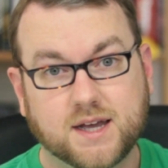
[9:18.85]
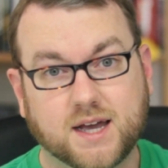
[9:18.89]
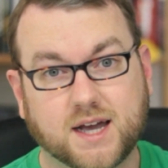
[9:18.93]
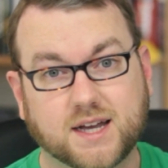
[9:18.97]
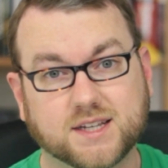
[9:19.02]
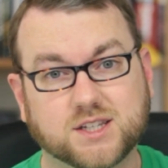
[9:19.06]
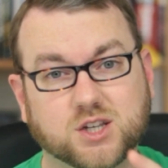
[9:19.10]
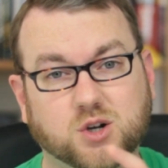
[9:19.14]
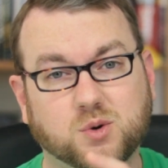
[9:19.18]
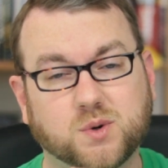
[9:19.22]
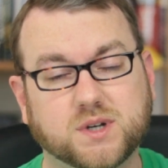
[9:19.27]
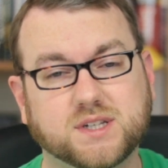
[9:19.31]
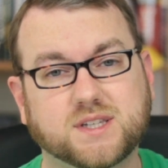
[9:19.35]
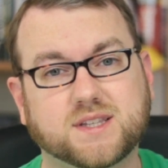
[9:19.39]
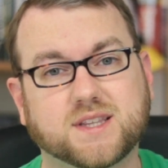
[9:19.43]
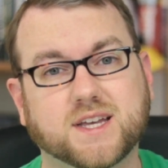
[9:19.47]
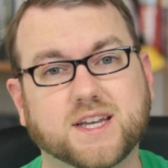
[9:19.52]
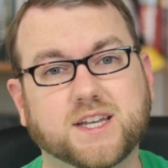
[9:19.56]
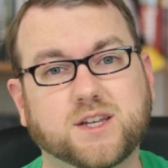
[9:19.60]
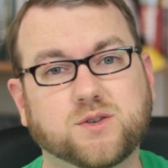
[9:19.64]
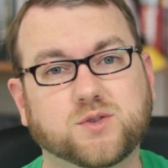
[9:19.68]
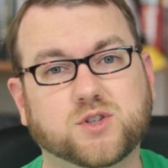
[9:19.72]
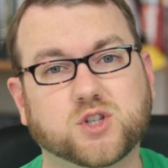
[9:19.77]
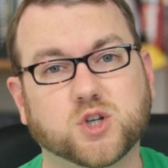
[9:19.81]
As always,
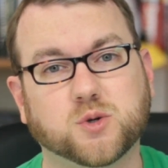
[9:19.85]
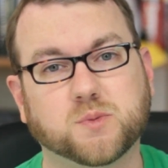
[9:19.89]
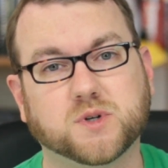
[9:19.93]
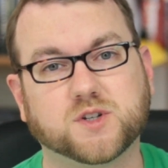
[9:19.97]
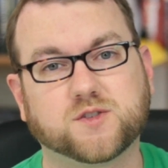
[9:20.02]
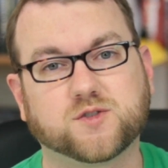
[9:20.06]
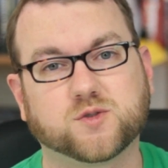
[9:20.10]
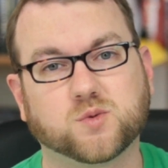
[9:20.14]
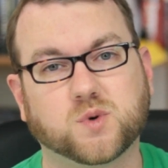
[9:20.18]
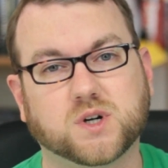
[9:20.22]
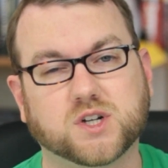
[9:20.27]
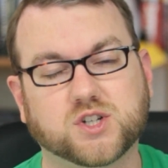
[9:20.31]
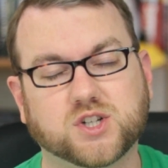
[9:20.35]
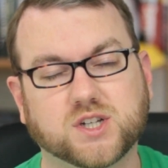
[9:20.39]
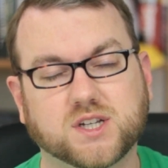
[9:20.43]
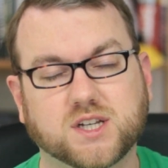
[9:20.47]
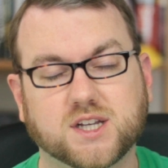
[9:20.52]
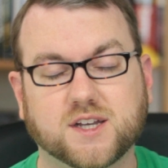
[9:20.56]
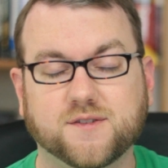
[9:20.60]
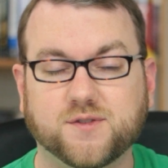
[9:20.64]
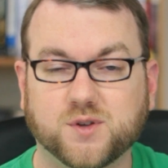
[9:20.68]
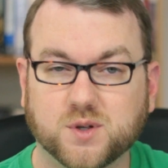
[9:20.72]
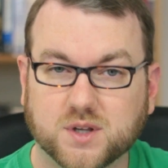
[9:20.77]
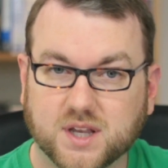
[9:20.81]
thank you so much for watching.
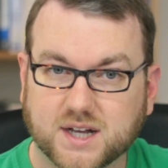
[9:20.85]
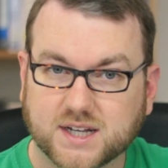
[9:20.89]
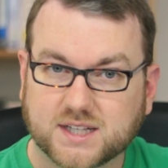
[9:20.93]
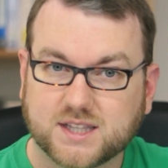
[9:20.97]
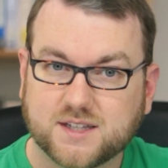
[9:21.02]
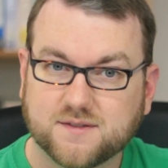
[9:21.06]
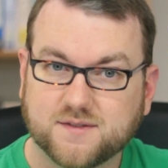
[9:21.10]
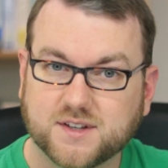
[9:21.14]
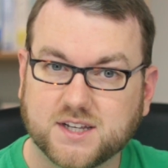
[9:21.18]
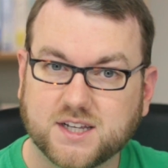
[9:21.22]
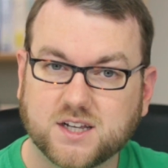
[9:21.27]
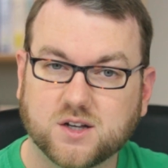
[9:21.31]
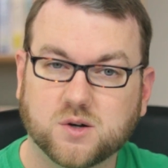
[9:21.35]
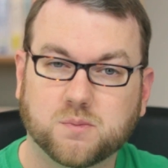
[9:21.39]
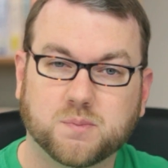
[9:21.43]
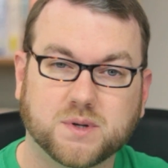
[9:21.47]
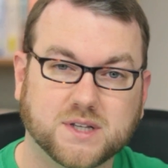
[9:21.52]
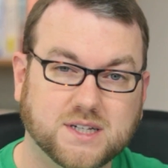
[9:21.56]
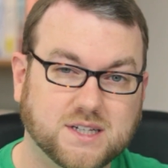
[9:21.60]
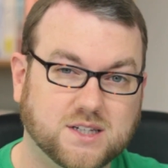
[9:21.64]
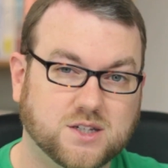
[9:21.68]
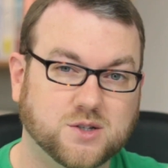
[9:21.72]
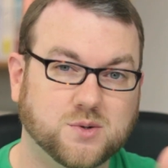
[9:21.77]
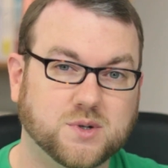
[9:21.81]
If you liked the video,
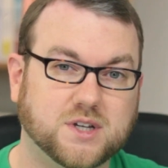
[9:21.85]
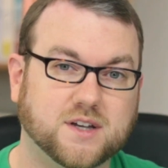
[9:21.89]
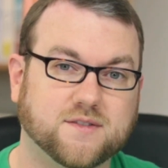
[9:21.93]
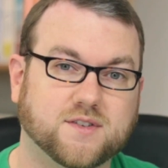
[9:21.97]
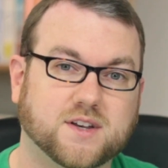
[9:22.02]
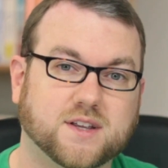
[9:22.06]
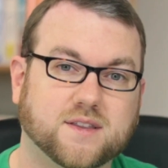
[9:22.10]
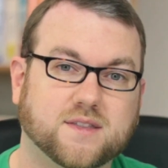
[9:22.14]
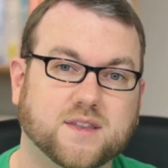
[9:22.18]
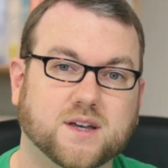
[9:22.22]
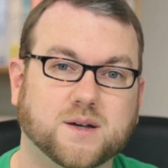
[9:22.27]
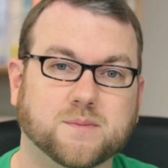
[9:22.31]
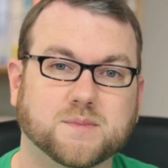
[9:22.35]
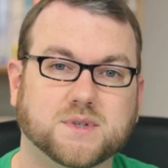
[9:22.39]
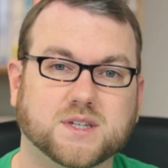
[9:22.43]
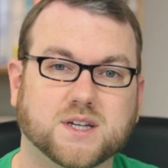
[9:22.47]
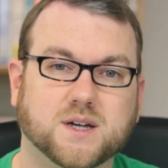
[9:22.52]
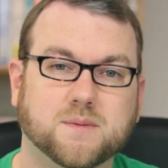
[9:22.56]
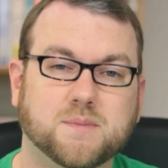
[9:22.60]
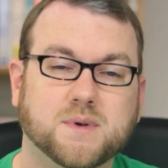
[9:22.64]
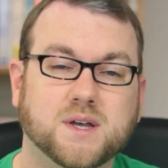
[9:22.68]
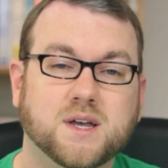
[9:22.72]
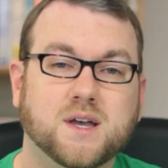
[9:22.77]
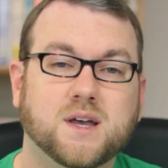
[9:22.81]
please do give it a thumbs
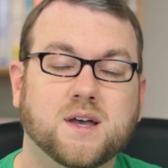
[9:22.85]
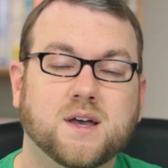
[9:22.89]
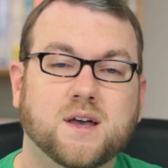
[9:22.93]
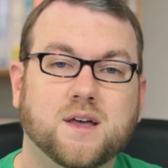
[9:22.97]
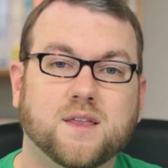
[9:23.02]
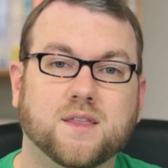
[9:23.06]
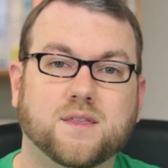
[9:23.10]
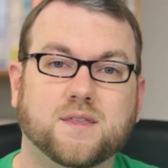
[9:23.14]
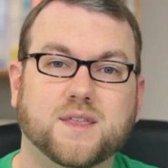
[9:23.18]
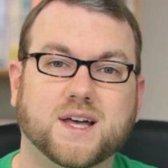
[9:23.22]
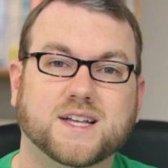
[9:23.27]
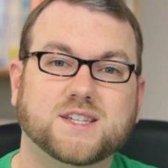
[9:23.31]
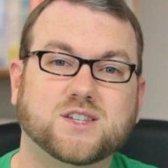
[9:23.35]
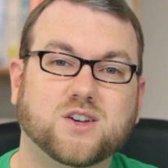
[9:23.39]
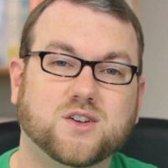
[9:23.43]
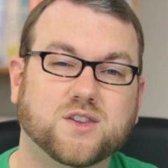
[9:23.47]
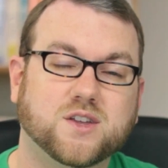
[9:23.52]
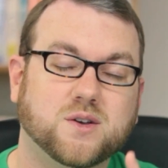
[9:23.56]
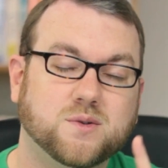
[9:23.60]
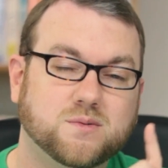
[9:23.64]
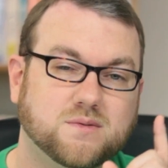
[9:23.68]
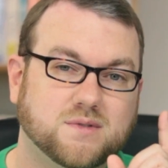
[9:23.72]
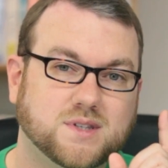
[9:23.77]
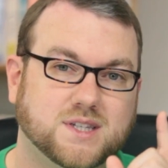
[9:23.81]
up. That's all
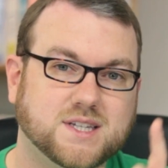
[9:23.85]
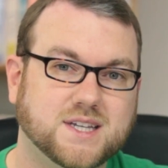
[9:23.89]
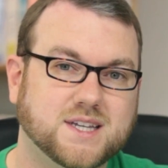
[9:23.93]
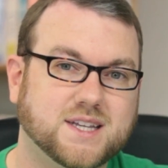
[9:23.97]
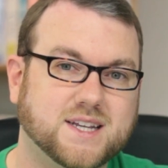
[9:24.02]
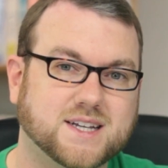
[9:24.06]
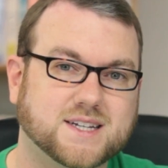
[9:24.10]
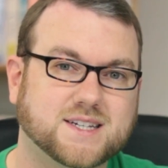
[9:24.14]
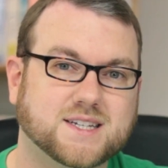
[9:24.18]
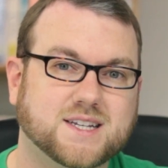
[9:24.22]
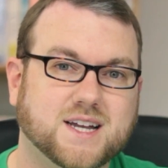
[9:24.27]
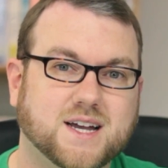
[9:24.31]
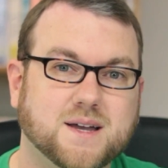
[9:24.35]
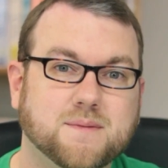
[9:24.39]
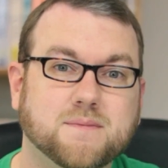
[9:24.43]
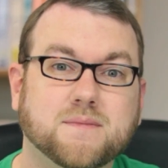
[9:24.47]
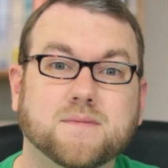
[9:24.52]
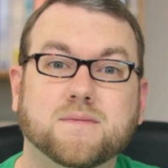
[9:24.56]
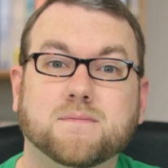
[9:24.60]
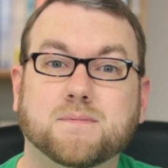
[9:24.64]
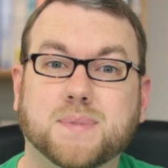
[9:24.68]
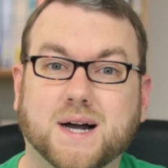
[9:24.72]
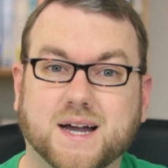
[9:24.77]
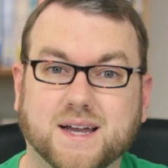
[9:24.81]
though. See you next
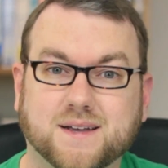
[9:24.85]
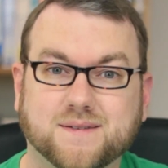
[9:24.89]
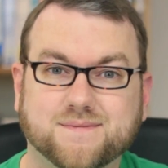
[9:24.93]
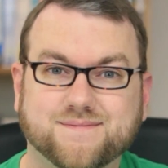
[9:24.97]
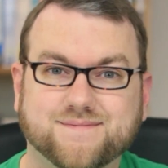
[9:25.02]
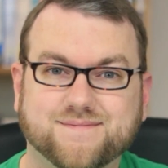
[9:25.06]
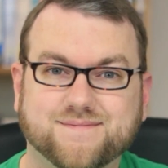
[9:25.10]
time. Bye.